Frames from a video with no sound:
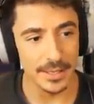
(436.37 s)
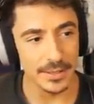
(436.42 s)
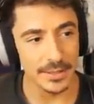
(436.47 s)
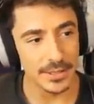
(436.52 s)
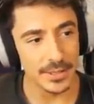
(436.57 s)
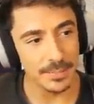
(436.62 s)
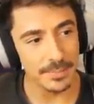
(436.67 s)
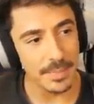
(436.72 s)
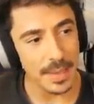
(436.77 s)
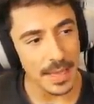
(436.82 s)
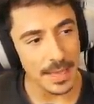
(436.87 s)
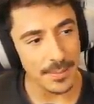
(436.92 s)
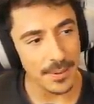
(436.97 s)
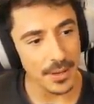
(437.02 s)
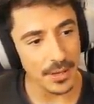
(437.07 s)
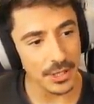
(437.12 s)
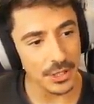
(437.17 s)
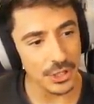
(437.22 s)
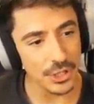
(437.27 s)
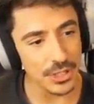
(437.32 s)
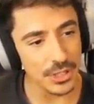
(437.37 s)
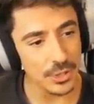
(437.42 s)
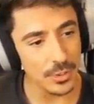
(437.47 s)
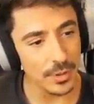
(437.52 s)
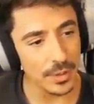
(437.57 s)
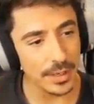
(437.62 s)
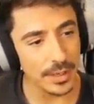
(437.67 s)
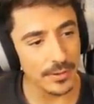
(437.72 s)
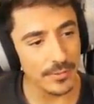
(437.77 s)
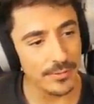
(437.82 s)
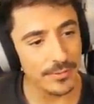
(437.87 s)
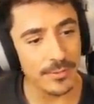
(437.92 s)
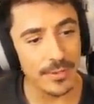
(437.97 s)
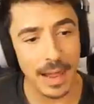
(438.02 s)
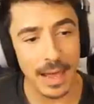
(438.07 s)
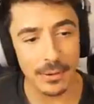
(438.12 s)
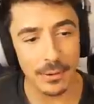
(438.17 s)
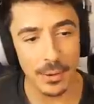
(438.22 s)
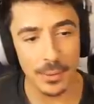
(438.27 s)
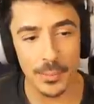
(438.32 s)
So maybe I could just do like a
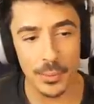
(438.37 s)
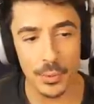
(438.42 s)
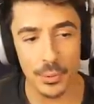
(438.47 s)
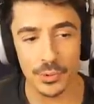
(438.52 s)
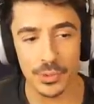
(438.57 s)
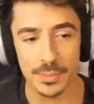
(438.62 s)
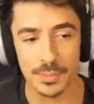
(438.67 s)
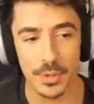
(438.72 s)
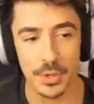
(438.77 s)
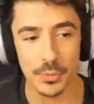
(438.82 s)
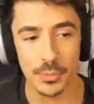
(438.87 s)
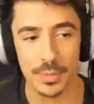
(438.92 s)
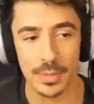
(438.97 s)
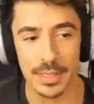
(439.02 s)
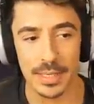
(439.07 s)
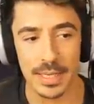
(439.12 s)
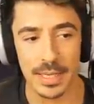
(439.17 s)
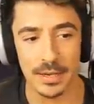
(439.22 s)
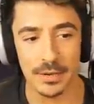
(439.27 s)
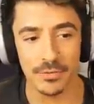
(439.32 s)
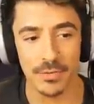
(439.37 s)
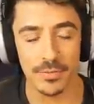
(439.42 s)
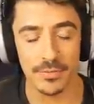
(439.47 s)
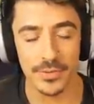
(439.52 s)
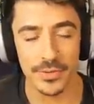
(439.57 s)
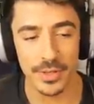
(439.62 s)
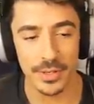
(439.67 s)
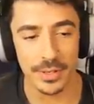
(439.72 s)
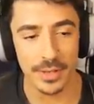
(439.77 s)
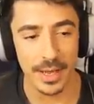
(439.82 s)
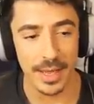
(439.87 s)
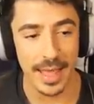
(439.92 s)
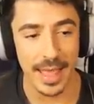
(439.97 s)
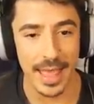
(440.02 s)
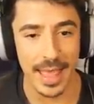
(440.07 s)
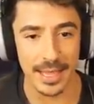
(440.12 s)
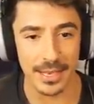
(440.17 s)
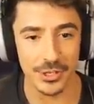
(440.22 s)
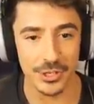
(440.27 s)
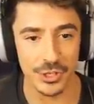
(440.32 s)
flower border moment here rather than a
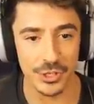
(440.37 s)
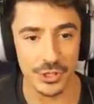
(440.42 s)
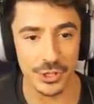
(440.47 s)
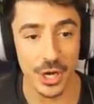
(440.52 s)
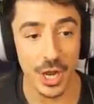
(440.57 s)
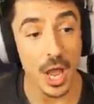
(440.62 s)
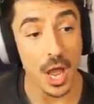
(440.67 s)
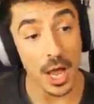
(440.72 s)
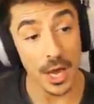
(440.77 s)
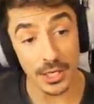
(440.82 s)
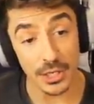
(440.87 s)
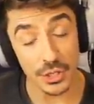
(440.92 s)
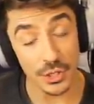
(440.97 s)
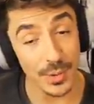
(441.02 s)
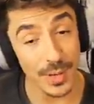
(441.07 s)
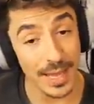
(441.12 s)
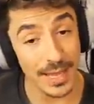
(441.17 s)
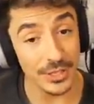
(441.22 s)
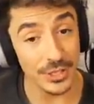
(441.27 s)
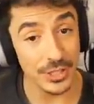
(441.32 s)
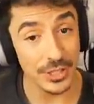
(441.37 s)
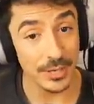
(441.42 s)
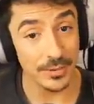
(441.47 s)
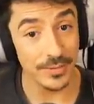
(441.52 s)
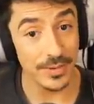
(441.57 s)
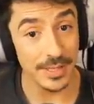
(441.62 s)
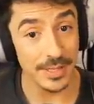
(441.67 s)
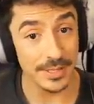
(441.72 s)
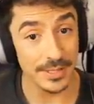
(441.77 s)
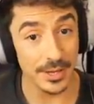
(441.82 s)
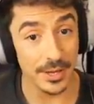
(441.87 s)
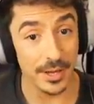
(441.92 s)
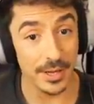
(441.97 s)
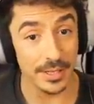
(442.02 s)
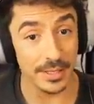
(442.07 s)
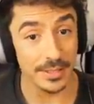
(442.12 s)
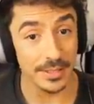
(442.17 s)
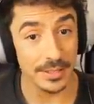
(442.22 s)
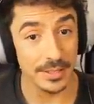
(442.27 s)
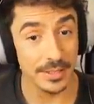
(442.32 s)
hedge. I could do a hedge down this
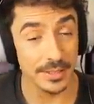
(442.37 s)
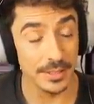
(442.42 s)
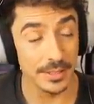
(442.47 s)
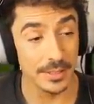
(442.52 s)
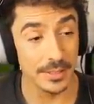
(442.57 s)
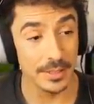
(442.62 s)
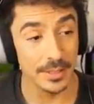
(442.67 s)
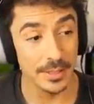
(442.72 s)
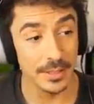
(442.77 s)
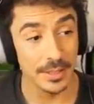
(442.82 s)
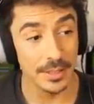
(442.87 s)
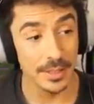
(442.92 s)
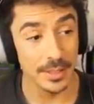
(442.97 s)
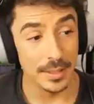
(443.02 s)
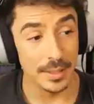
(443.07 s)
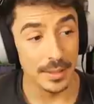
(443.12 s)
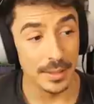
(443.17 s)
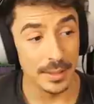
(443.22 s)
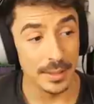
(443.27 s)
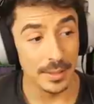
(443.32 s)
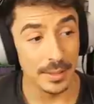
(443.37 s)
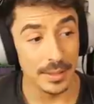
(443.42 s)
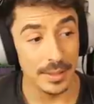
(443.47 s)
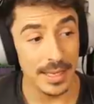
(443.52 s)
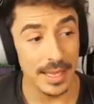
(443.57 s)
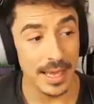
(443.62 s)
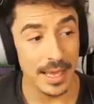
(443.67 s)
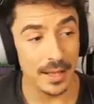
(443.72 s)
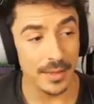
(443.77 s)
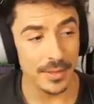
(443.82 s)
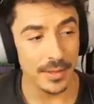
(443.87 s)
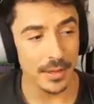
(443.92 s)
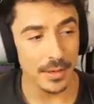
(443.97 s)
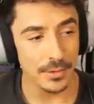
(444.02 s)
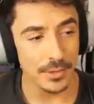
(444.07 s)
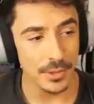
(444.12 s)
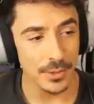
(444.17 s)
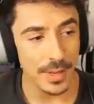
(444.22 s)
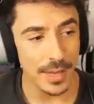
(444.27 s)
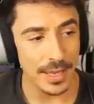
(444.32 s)
side. Yeah, I think I'll
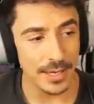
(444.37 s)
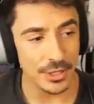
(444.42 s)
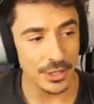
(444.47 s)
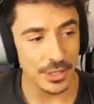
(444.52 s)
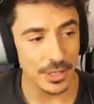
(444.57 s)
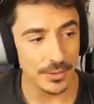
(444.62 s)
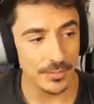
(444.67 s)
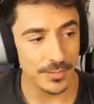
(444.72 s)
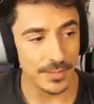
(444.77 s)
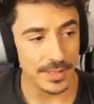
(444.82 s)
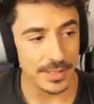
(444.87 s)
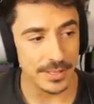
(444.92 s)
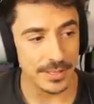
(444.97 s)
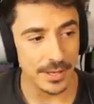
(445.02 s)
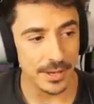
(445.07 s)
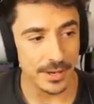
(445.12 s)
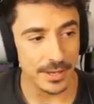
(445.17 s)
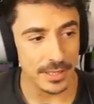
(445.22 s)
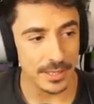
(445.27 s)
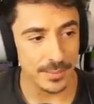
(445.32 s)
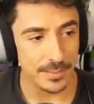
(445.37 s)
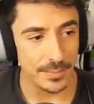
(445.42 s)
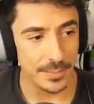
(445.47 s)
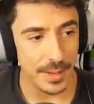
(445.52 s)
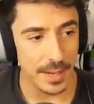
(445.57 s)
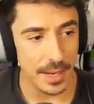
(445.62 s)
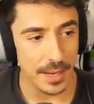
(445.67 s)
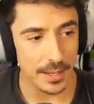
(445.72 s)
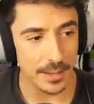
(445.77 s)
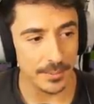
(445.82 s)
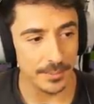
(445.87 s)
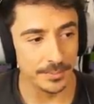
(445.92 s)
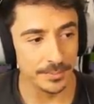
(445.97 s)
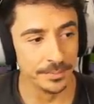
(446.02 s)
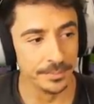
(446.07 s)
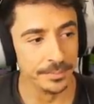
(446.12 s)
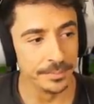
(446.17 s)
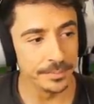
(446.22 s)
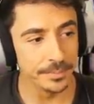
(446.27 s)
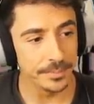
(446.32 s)
do a hedge down this side, but
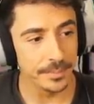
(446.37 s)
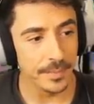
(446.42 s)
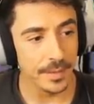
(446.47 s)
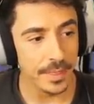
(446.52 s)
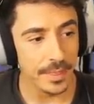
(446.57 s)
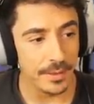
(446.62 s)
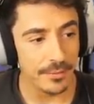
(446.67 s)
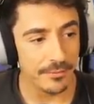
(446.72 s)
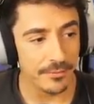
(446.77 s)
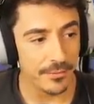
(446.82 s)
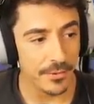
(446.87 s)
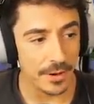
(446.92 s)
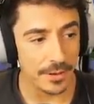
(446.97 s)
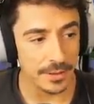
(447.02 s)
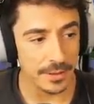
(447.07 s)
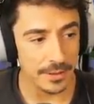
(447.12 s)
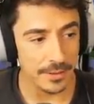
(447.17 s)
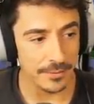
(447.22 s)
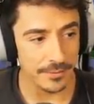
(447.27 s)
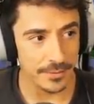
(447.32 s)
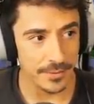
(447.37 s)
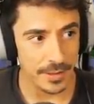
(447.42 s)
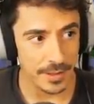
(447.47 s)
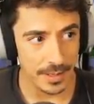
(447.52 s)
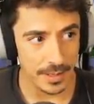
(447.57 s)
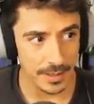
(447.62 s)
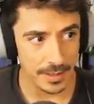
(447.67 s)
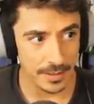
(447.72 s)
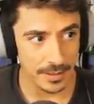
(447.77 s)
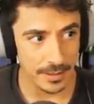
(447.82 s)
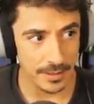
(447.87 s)
the front of the